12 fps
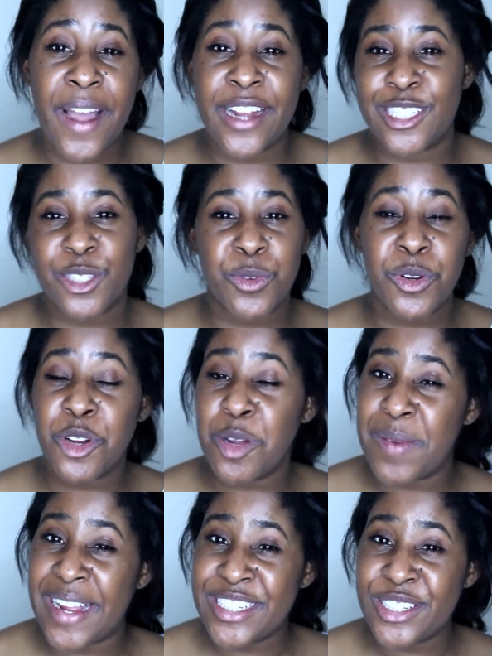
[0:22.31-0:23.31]
I just want to
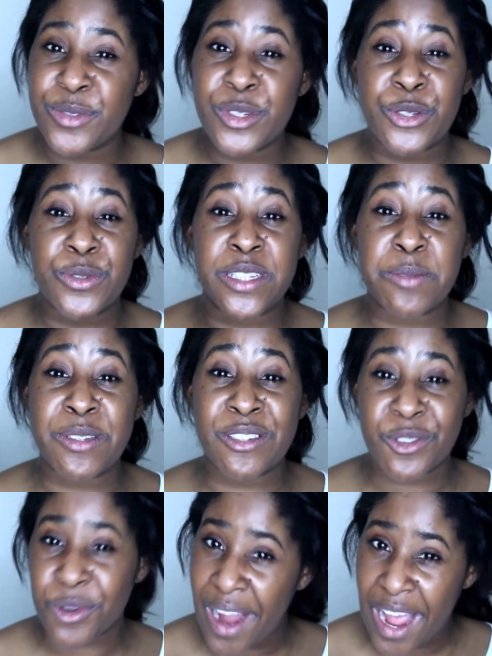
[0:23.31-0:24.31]
remind you to
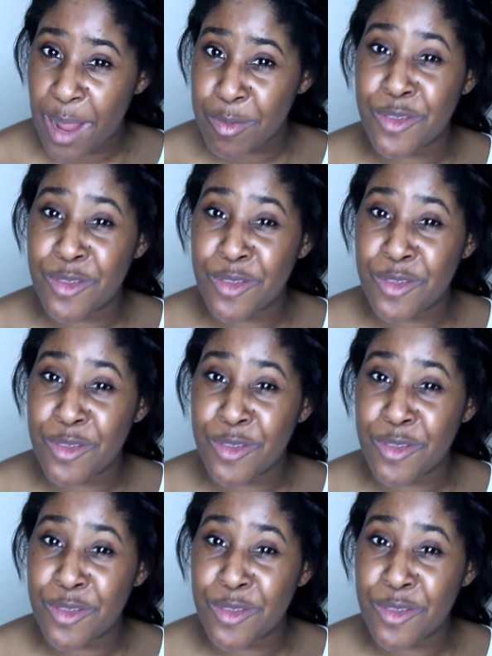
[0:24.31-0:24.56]
subscribe